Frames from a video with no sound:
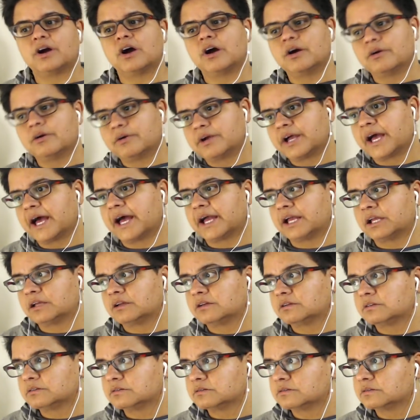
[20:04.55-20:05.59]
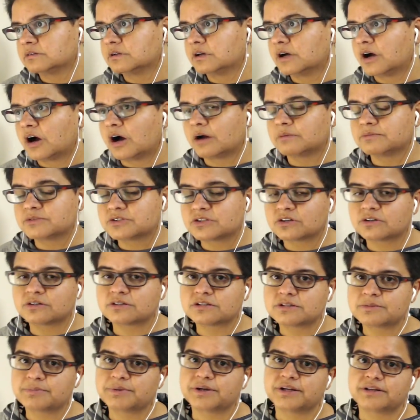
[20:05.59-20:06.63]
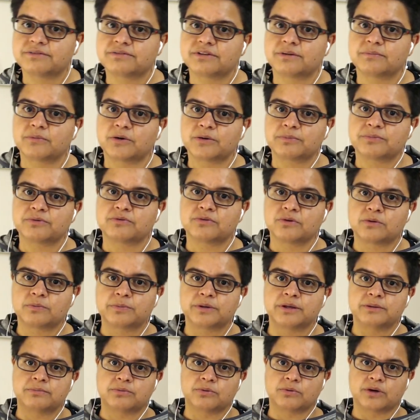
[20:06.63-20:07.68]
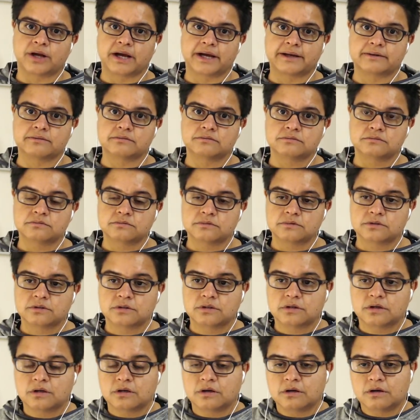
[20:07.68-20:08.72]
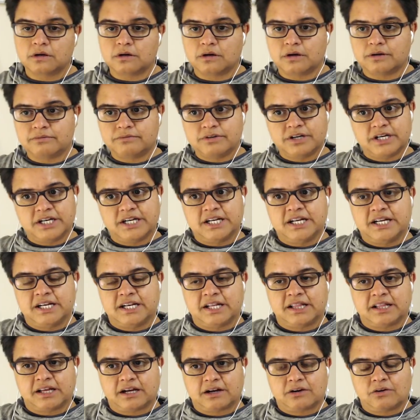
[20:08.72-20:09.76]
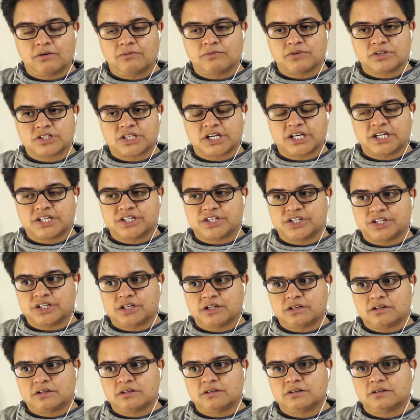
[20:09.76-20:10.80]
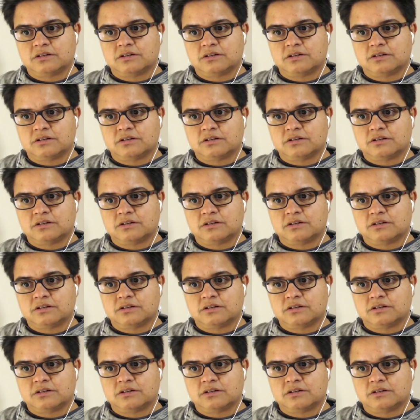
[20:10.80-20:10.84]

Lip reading: Okay. I'm starting to believe they might be real people now. I really needed that conversation.